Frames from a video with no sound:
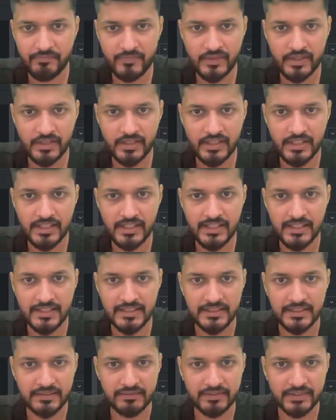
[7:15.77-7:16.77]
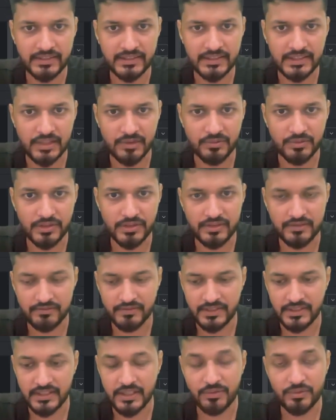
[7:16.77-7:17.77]
And when
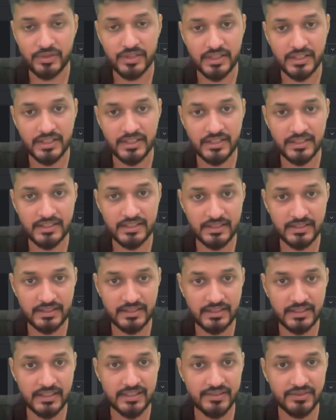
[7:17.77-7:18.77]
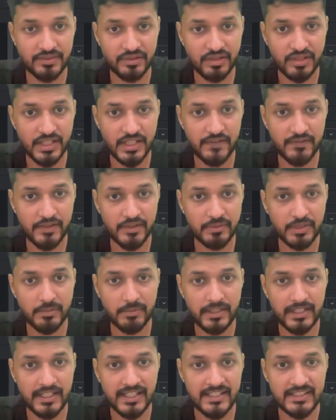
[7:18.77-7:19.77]
counter is not divisible
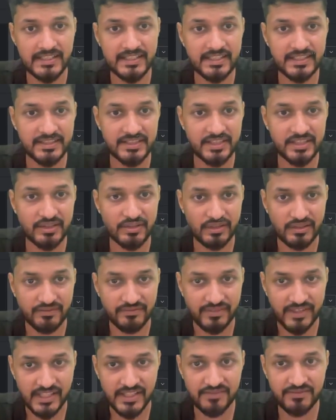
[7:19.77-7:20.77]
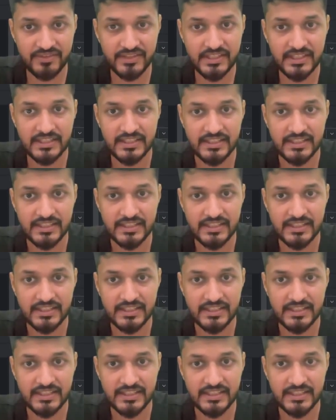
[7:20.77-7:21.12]
by either 3 or 5,